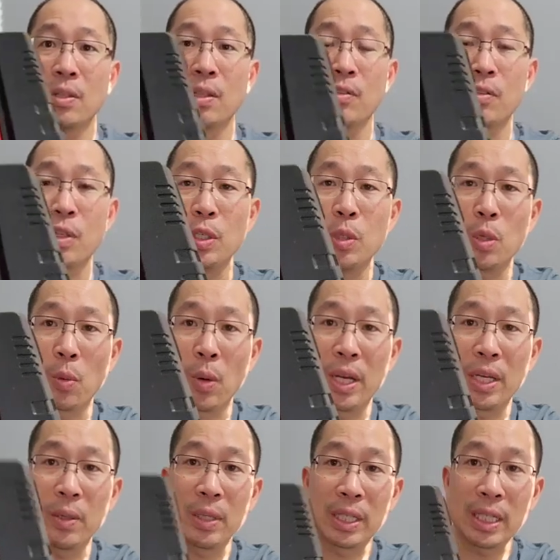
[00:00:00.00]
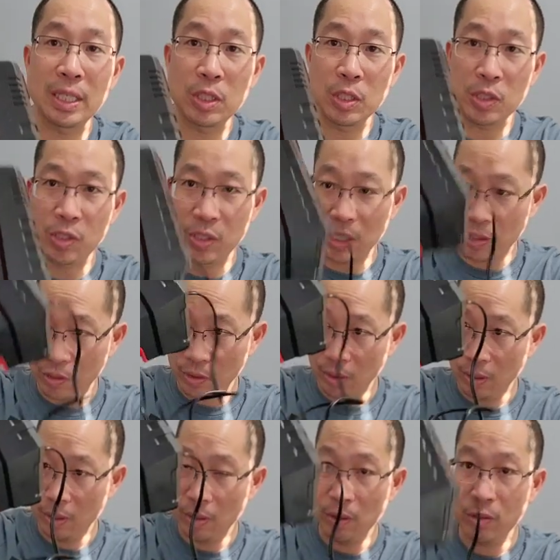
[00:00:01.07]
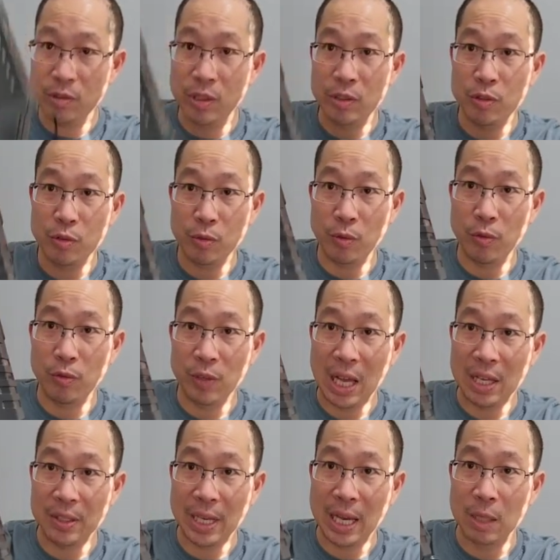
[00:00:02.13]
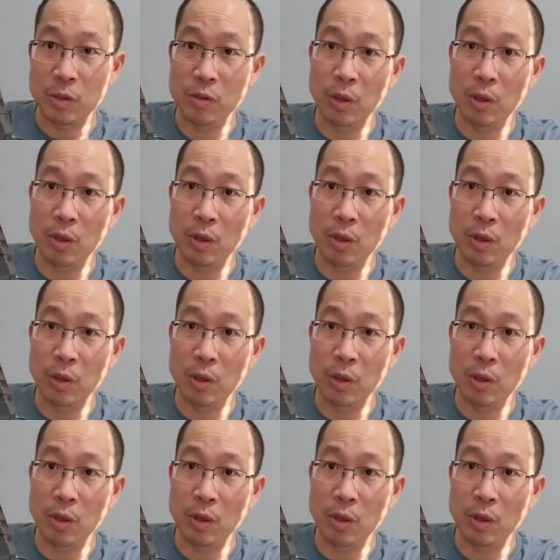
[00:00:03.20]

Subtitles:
This is the unit right here, and it kind of just sits flat down.